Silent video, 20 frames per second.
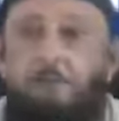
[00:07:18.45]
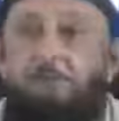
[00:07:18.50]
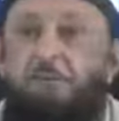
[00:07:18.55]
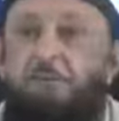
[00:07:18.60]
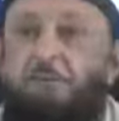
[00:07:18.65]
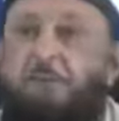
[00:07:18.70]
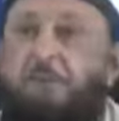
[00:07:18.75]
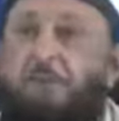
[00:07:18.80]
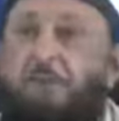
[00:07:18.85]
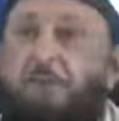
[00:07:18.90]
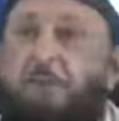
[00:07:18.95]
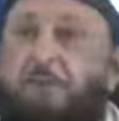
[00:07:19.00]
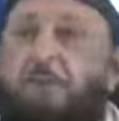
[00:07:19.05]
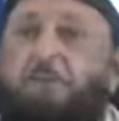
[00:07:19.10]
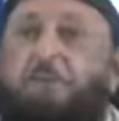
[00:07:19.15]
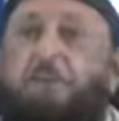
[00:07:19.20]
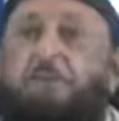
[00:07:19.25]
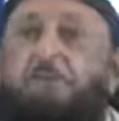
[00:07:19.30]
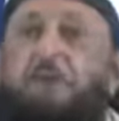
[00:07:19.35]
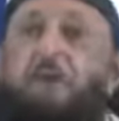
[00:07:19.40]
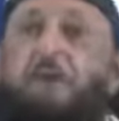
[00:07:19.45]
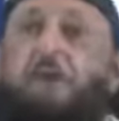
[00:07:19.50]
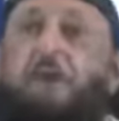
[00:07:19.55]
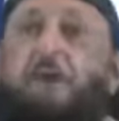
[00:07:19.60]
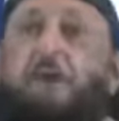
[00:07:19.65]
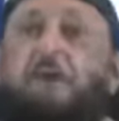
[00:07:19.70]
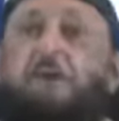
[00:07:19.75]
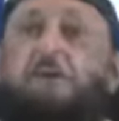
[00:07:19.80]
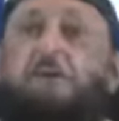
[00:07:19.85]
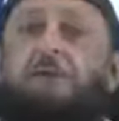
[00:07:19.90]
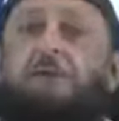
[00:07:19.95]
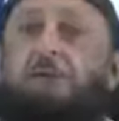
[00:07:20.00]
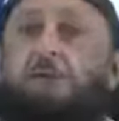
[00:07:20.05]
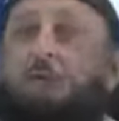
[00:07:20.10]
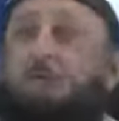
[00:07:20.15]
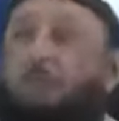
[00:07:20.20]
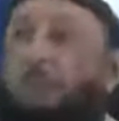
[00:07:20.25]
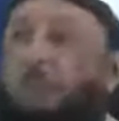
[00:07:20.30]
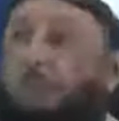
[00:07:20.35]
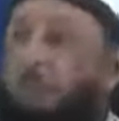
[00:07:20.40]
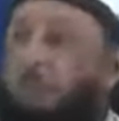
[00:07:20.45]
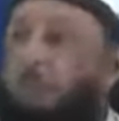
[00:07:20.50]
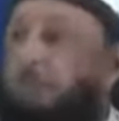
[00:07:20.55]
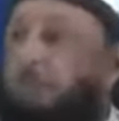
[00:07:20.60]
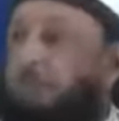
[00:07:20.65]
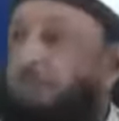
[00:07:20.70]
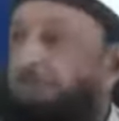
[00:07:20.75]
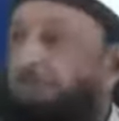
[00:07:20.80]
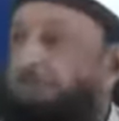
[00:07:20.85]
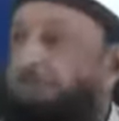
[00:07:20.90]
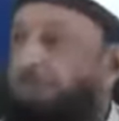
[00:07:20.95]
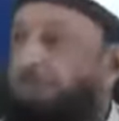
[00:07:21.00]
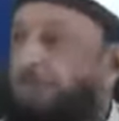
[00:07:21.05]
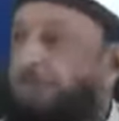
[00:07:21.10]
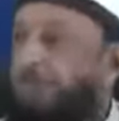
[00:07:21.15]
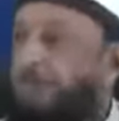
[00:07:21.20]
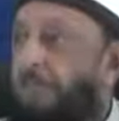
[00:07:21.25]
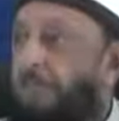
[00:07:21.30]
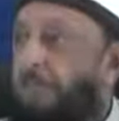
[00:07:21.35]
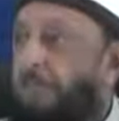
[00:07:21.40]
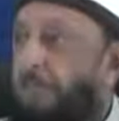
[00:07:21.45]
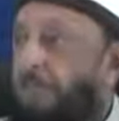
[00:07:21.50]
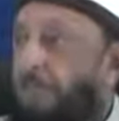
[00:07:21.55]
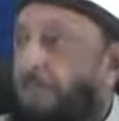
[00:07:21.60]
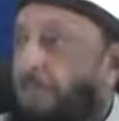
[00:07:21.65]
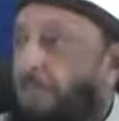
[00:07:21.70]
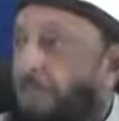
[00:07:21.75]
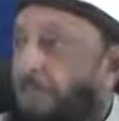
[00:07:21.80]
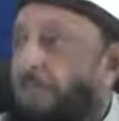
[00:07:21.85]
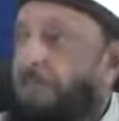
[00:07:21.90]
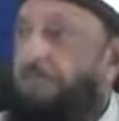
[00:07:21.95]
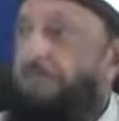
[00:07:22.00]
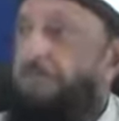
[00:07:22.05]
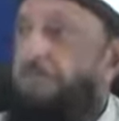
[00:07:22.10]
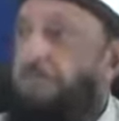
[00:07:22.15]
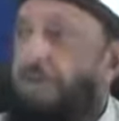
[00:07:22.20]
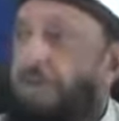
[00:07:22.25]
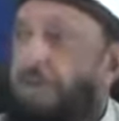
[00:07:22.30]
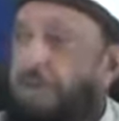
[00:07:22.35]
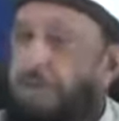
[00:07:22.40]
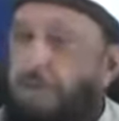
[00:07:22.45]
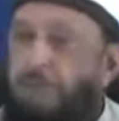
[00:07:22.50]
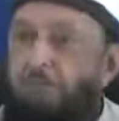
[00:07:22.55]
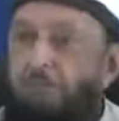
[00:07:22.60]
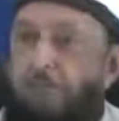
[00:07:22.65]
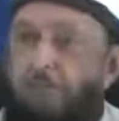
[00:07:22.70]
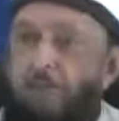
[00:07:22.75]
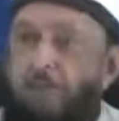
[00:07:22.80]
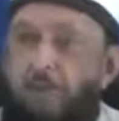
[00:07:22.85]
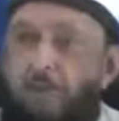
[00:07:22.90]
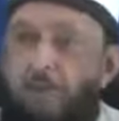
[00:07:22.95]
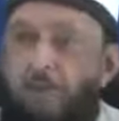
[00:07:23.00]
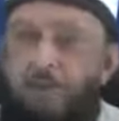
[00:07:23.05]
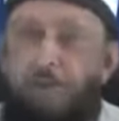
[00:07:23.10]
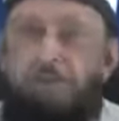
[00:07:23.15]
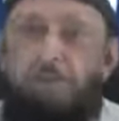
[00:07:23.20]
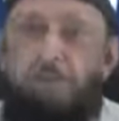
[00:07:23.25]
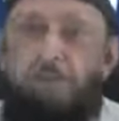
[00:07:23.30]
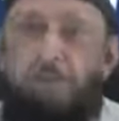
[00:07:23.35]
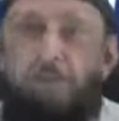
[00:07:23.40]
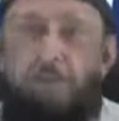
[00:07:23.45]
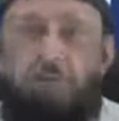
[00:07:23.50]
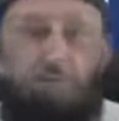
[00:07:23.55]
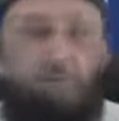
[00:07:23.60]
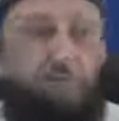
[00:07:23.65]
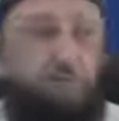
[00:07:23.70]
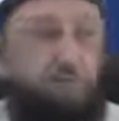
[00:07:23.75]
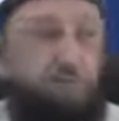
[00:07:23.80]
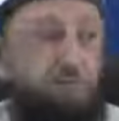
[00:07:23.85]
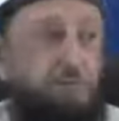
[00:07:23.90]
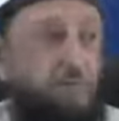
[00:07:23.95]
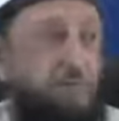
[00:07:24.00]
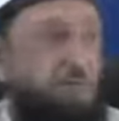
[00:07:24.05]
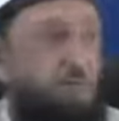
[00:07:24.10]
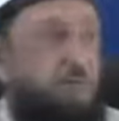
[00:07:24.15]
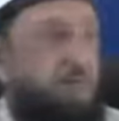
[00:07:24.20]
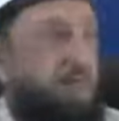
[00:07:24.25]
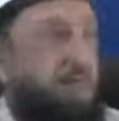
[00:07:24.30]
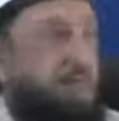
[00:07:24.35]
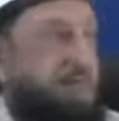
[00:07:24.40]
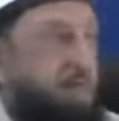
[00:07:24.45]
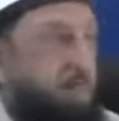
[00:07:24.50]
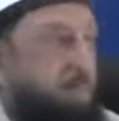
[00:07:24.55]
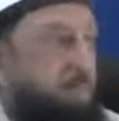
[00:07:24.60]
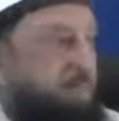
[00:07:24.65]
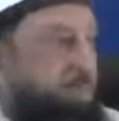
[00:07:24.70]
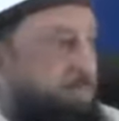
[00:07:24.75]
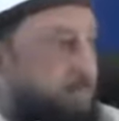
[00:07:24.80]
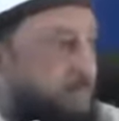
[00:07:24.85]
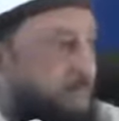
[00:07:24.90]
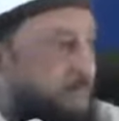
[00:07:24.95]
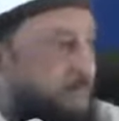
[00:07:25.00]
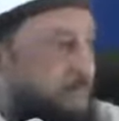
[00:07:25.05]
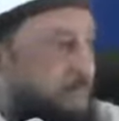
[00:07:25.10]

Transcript: This is an age of enlightenment. This is an age where there is no discrimination.